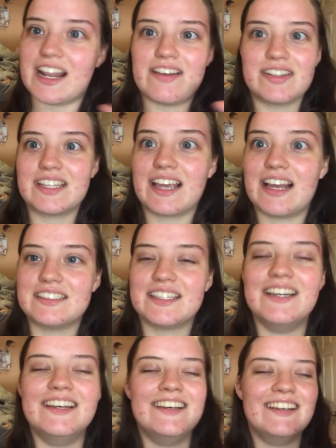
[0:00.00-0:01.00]
everything has
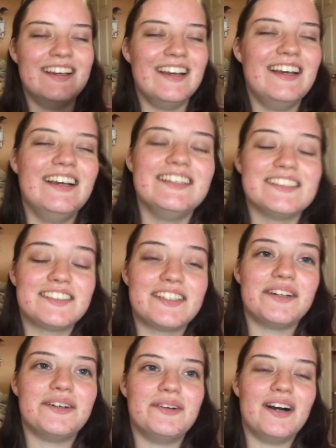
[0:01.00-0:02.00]

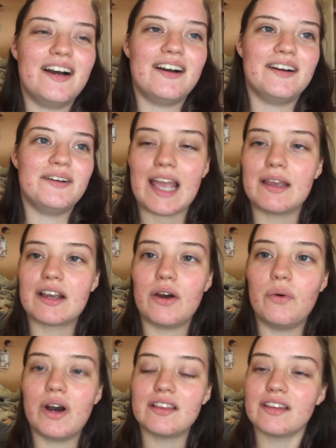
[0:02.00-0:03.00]
so I
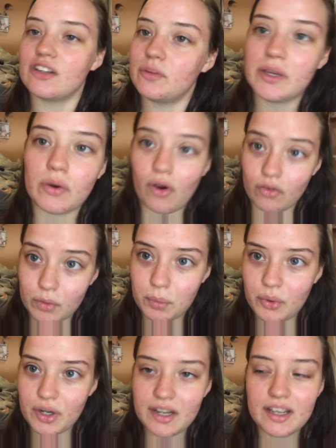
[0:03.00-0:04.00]
go a little bit
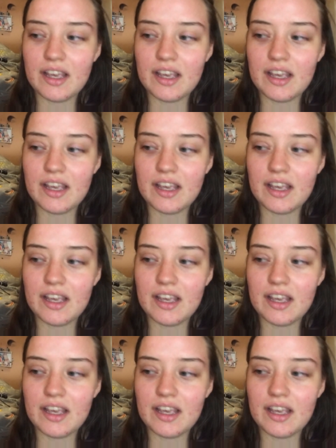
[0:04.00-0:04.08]
overboard,